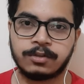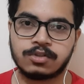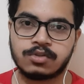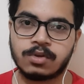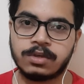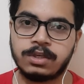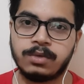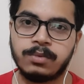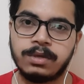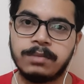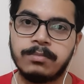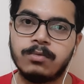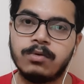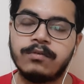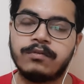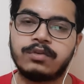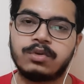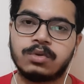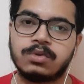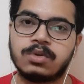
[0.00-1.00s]
So you will
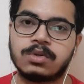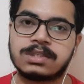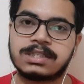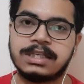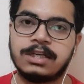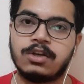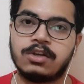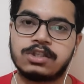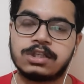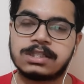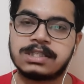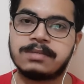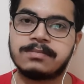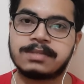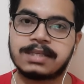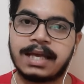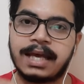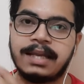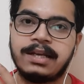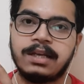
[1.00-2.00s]
move to those
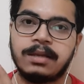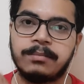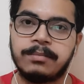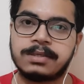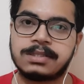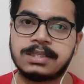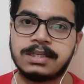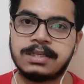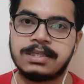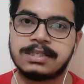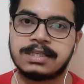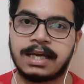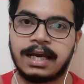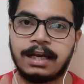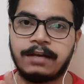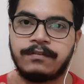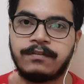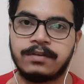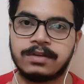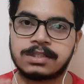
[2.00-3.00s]
syllogisms and number series
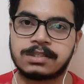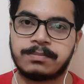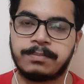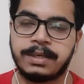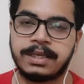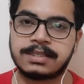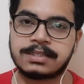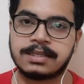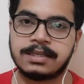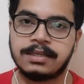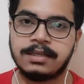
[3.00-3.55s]
at first place.